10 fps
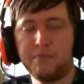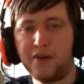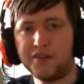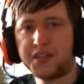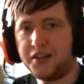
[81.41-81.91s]

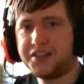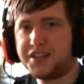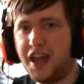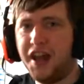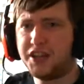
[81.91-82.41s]
box arts,
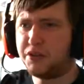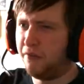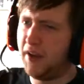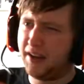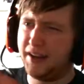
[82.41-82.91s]
so if
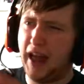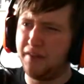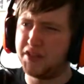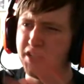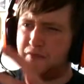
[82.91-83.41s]
they can
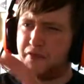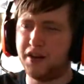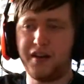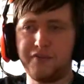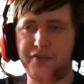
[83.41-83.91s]
have something
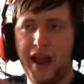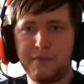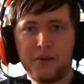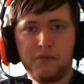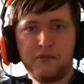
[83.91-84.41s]
like that,
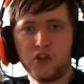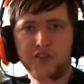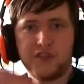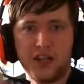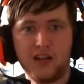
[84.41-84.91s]
but with John
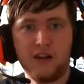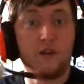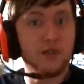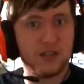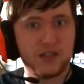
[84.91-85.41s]
Cena
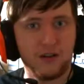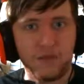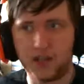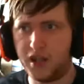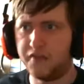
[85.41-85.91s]
obviously on the
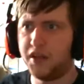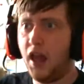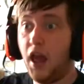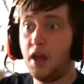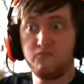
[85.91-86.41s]
cover,
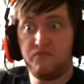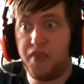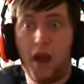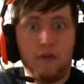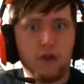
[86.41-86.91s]

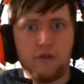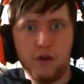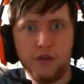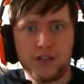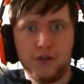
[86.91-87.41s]
I'll look
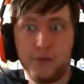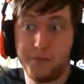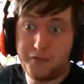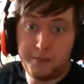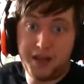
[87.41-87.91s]
forward to it. I'm
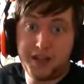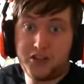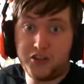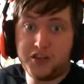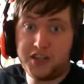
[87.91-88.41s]
not the biggest
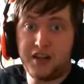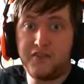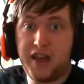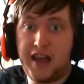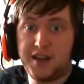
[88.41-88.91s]
John Cena
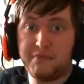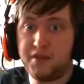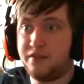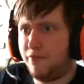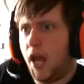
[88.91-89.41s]
fan,
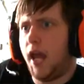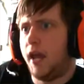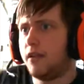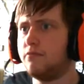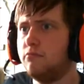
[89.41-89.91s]
but heck,
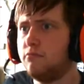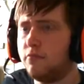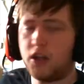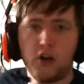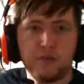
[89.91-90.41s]

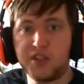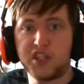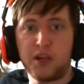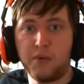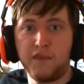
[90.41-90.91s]
you gotta put
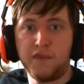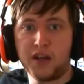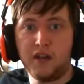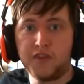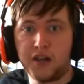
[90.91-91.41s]
someone on the
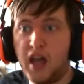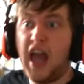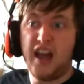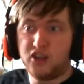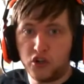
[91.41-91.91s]
cover,
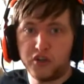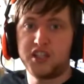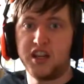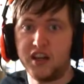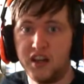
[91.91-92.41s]
and John
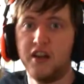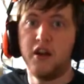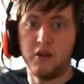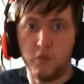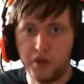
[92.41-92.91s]
Cena
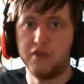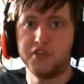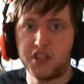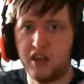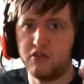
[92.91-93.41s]
will
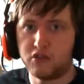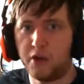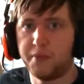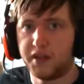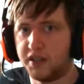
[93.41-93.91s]
sell
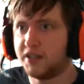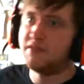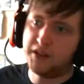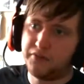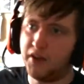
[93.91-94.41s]
copies,
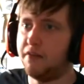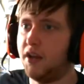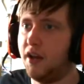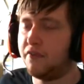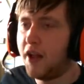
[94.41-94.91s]
so fair enough.